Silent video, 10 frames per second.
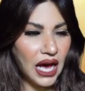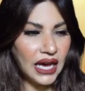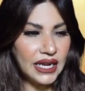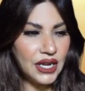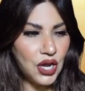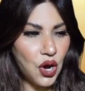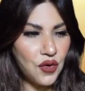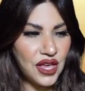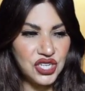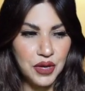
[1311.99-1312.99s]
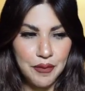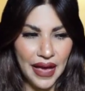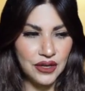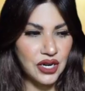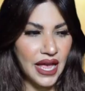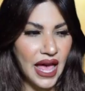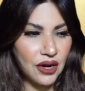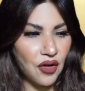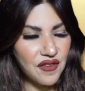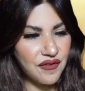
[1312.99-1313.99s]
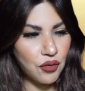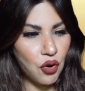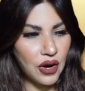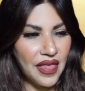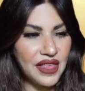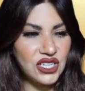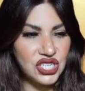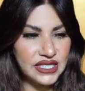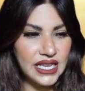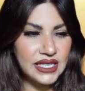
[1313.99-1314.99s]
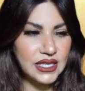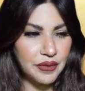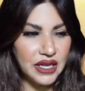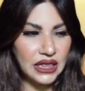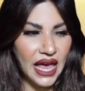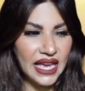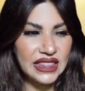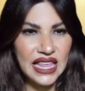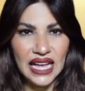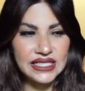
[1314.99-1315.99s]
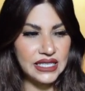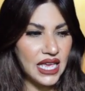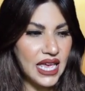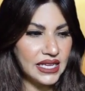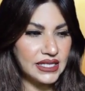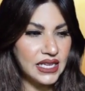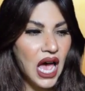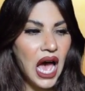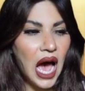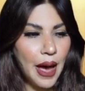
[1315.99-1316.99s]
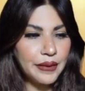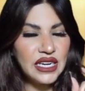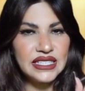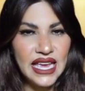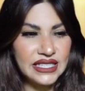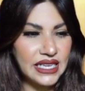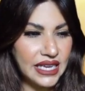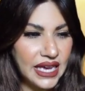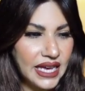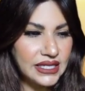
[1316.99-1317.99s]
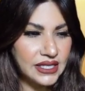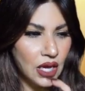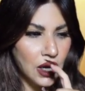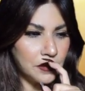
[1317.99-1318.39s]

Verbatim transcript: and I know that she banged her head on the floor, and then she said something like, that's it. I'm going to take the kids.